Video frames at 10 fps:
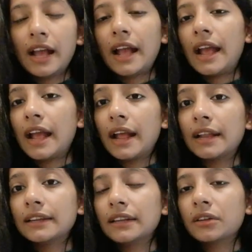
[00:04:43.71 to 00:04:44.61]

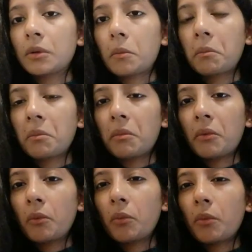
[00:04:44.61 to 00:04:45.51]
And
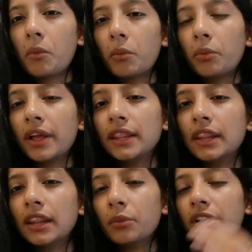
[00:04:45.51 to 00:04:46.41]
when
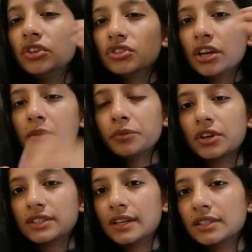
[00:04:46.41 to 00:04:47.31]
you're trying to
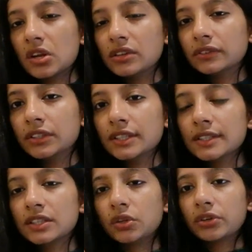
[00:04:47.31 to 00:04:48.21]
process all of this,
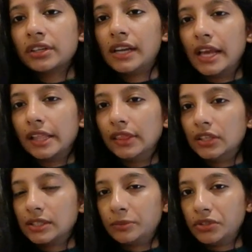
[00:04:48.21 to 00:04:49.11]
you're in like
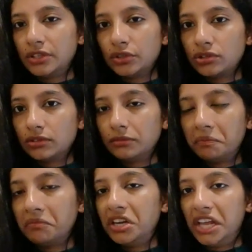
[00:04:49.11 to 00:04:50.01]
this position,
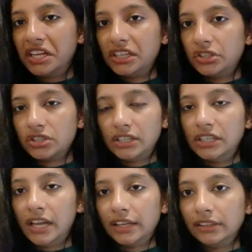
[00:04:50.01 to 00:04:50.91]
like literally
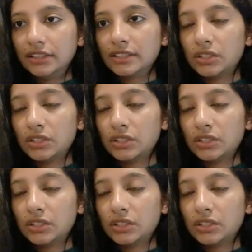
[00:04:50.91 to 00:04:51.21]
like this.